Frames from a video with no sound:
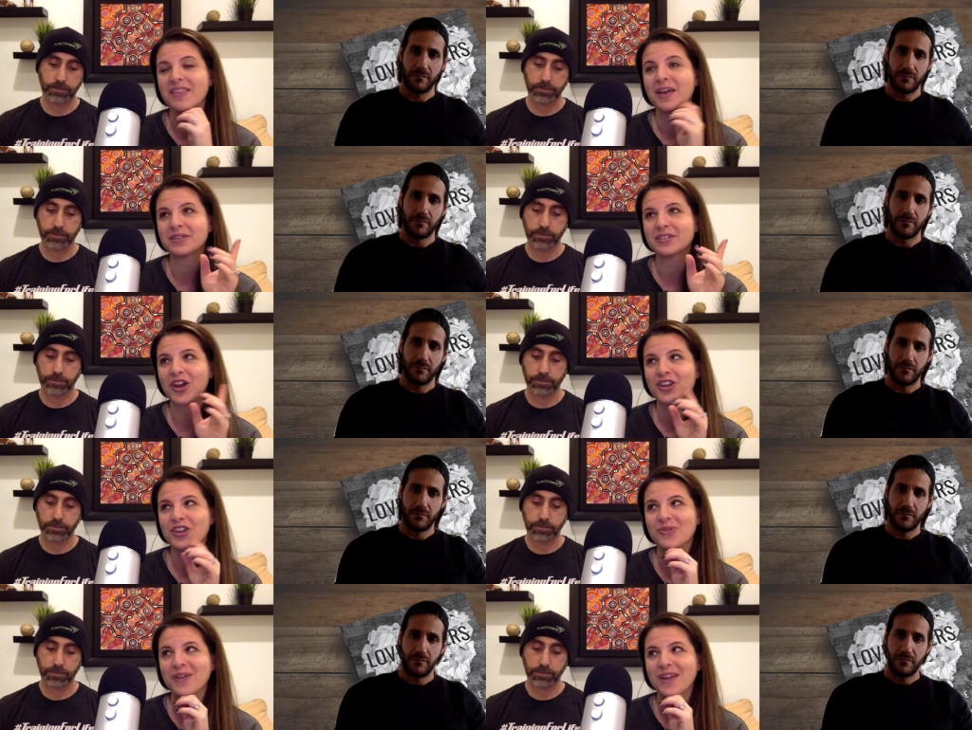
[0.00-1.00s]
Speaker 1: that was on
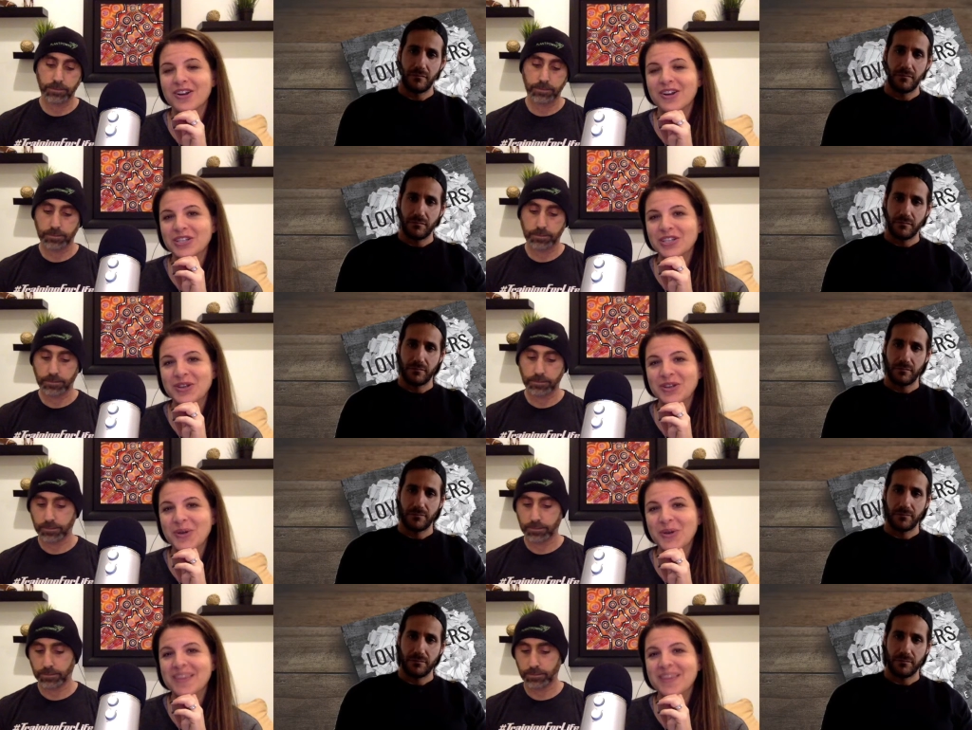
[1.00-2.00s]
your radar too?
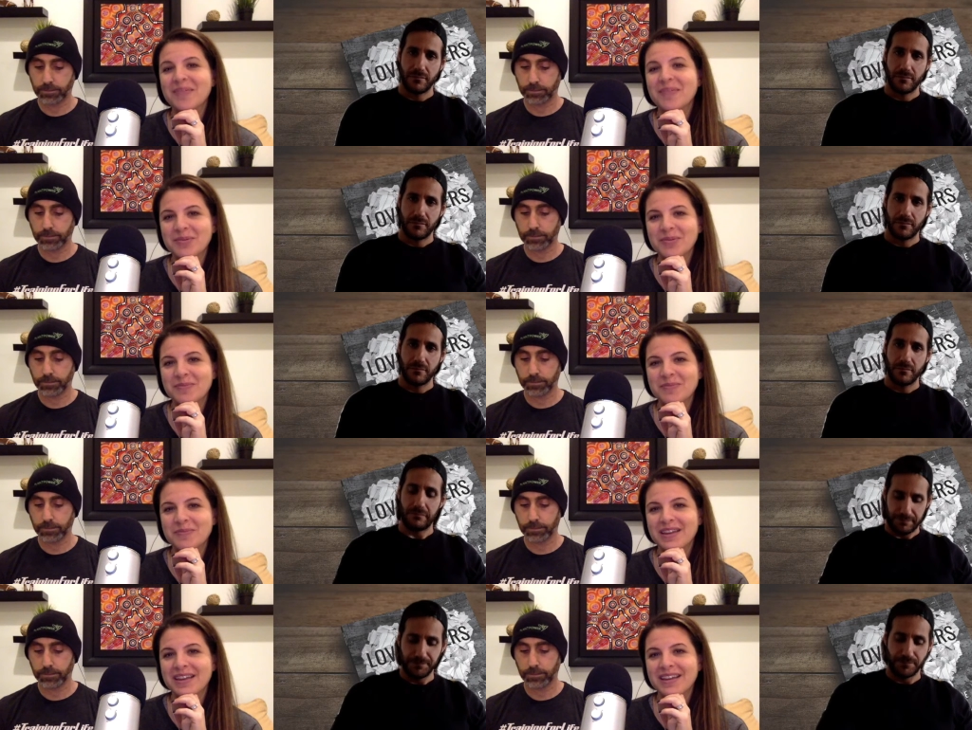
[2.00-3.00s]
Hoping that people would
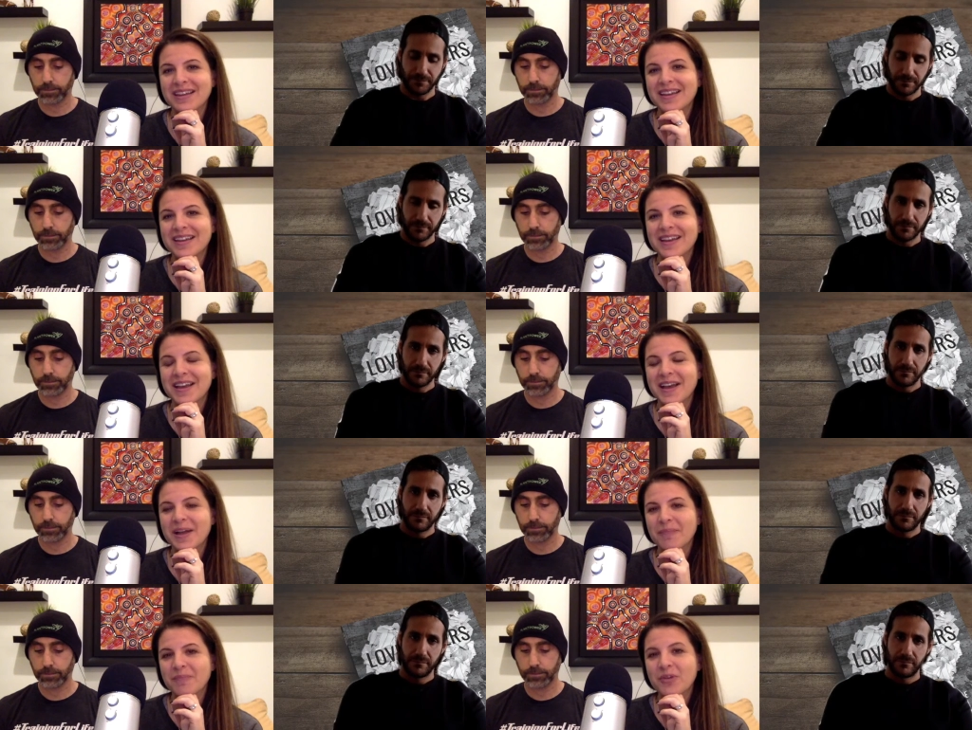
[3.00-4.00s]
be
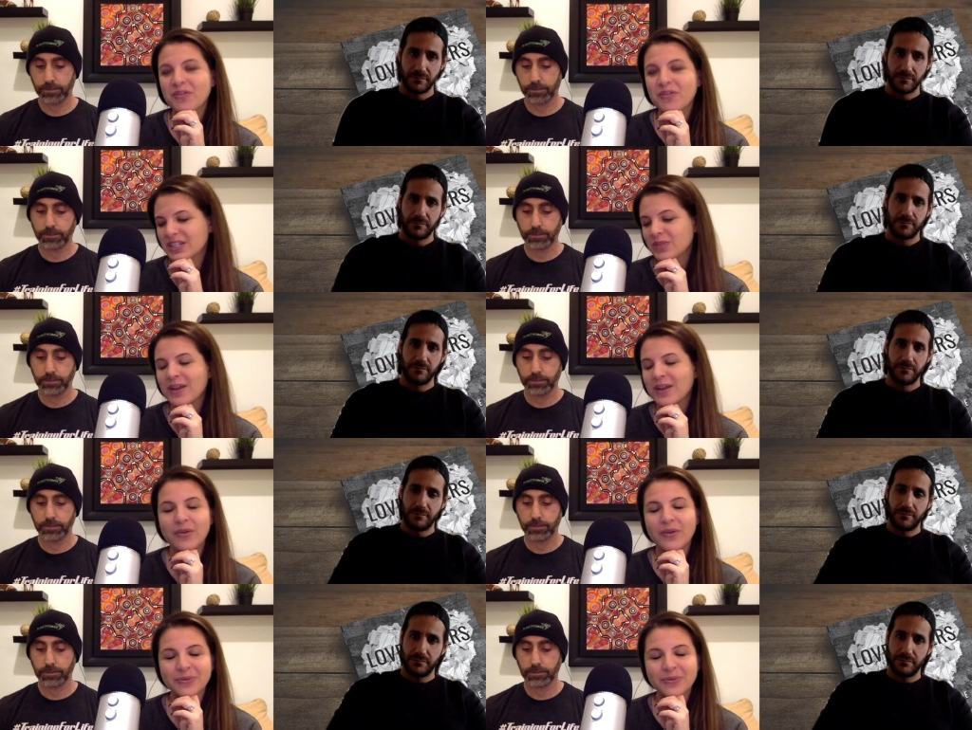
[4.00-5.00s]
um, motivated to write
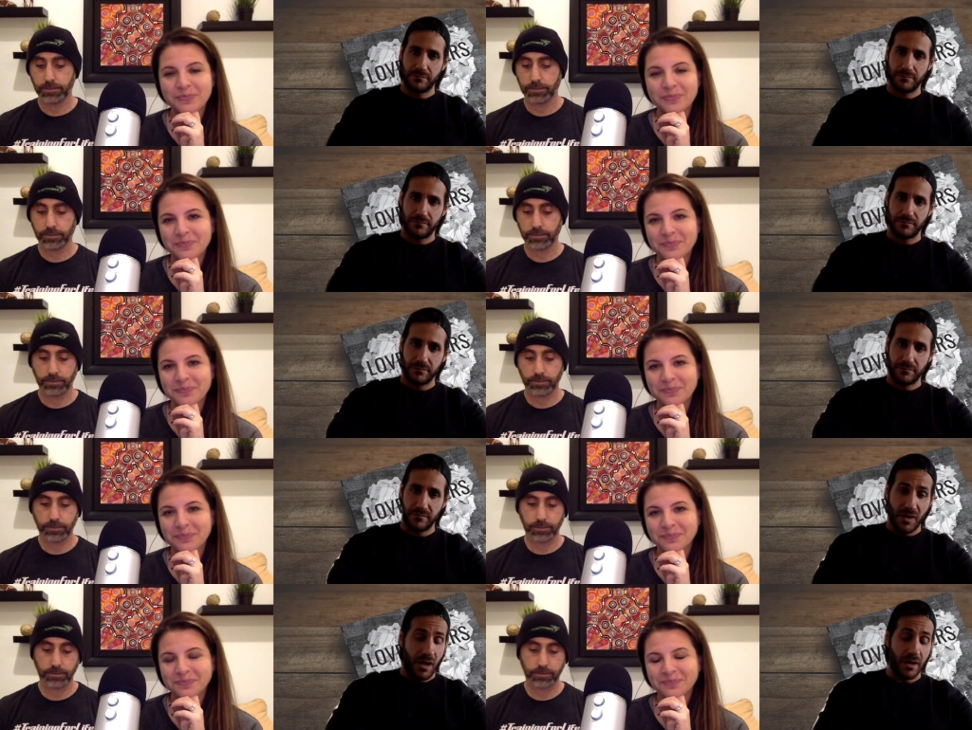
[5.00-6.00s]
their own.
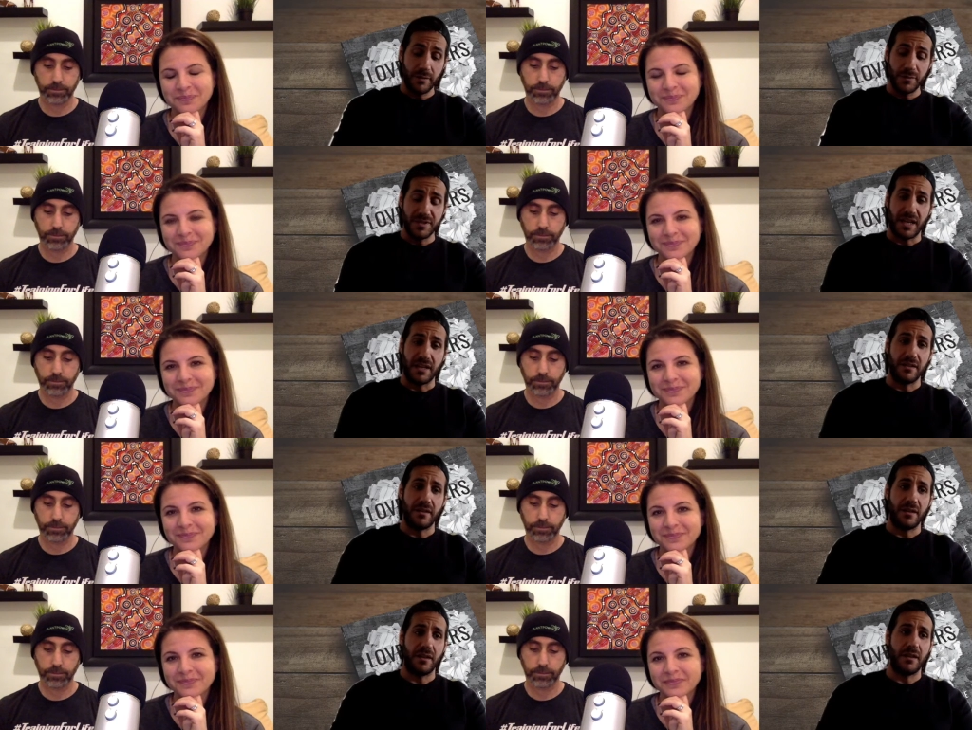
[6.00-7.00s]
Speaker 2: Hundred percent.
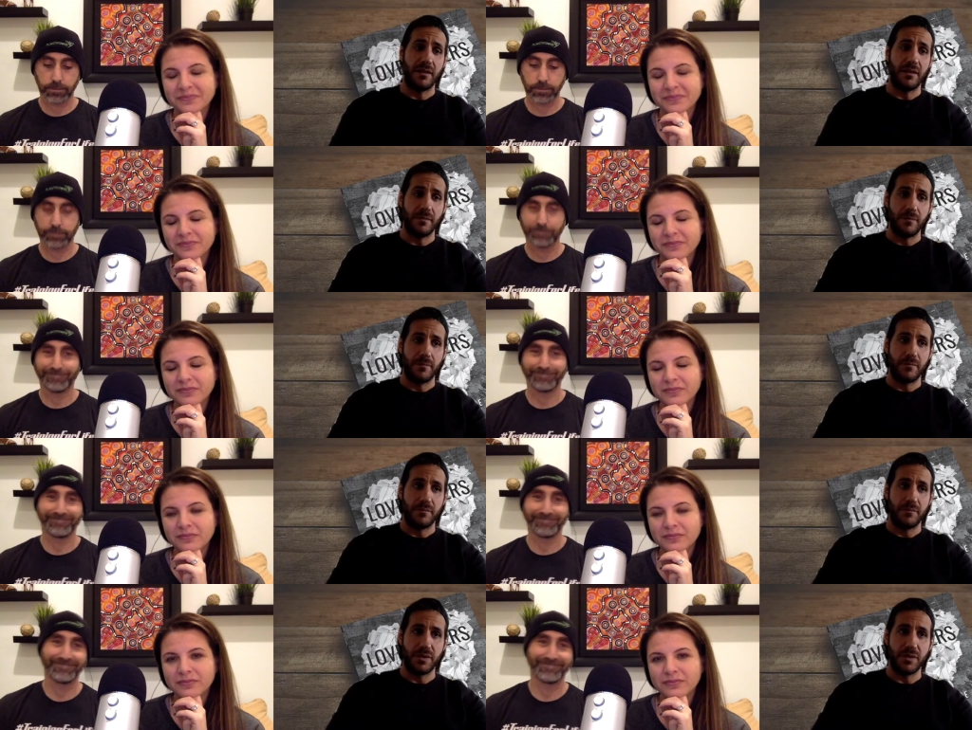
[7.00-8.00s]
The
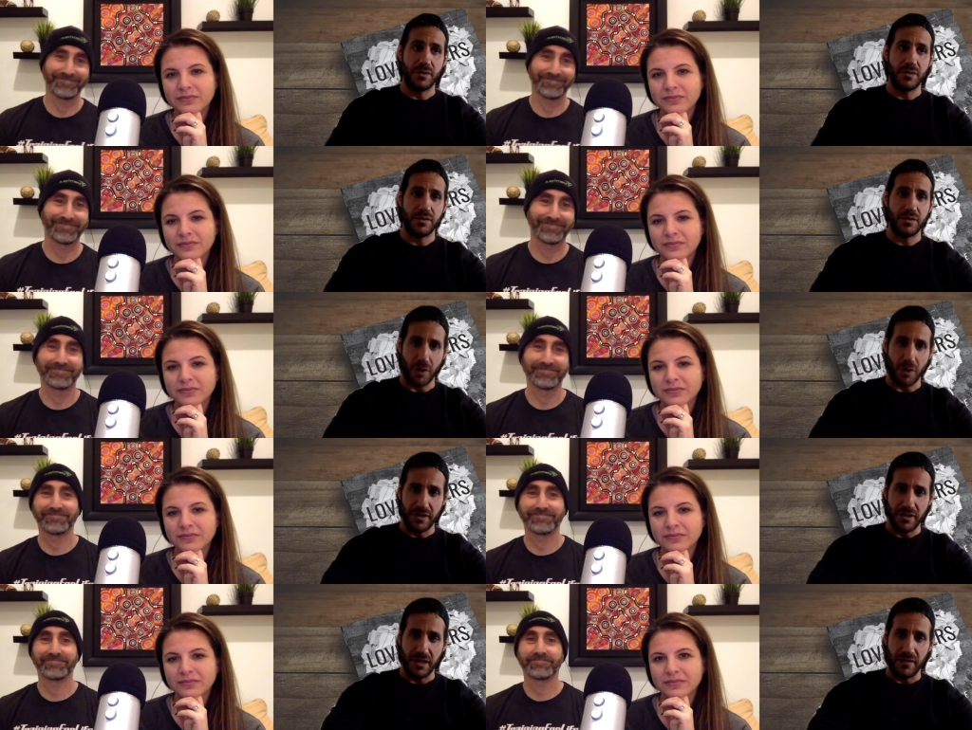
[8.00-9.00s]
to start
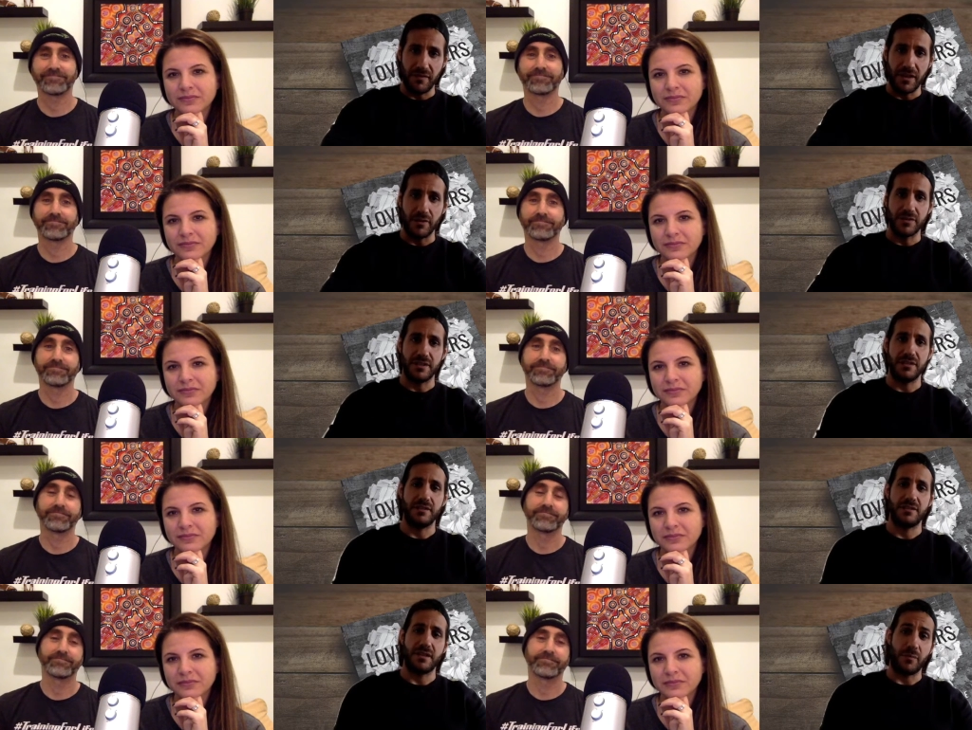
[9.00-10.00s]
with the love letters is
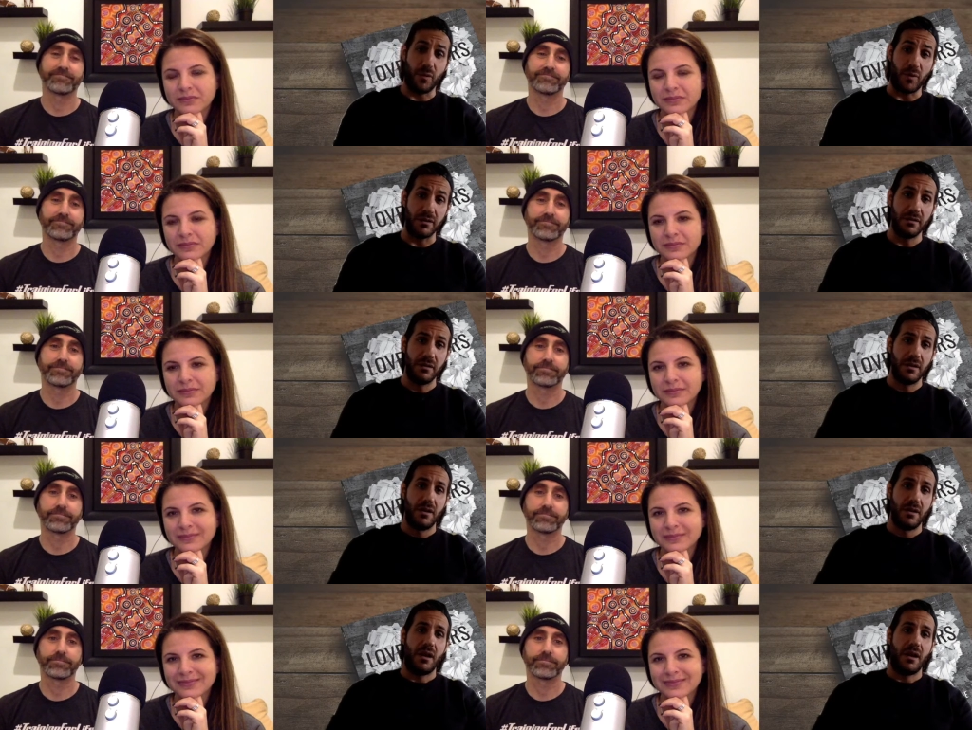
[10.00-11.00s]
step one.
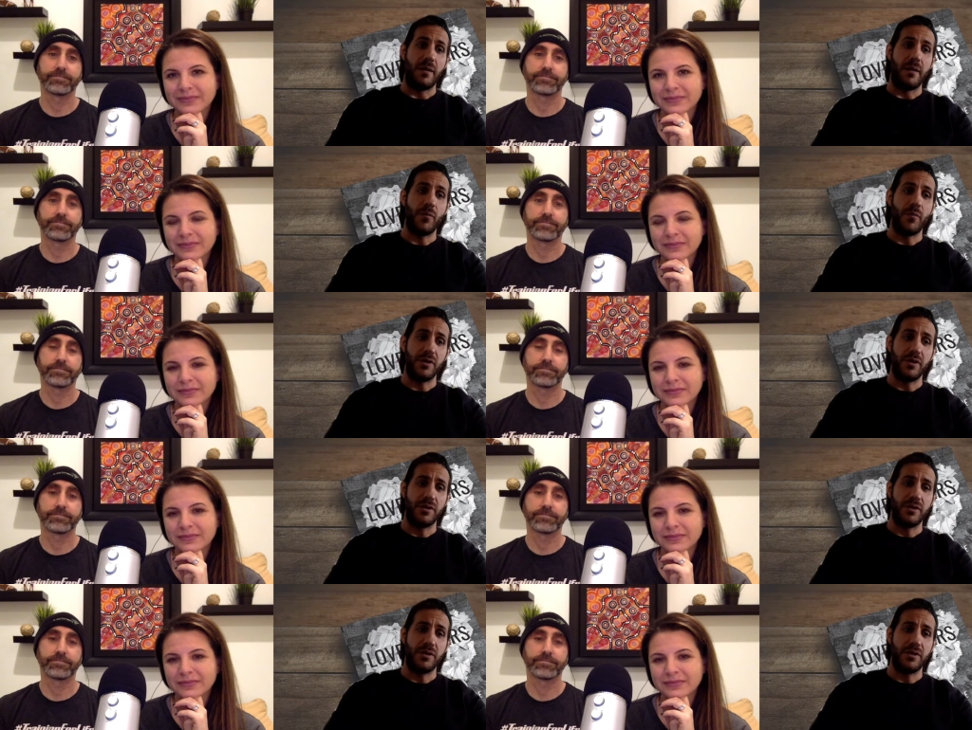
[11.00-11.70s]
I'm going to